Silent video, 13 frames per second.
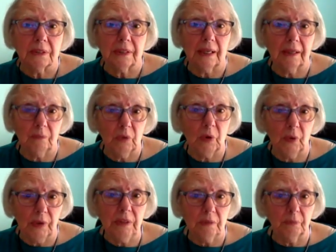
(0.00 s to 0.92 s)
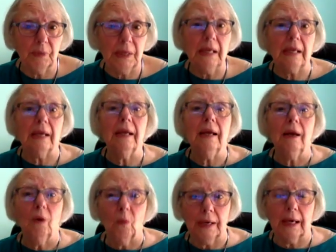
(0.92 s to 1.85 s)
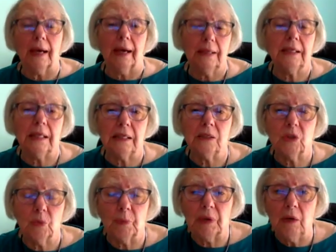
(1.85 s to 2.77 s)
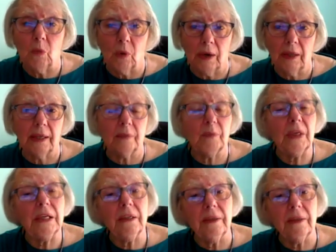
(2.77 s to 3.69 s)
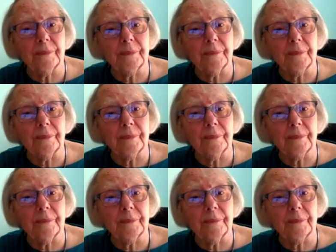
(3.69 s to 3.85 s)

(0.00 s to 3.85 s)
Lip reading: I'm going to be what I need to be while I'm here.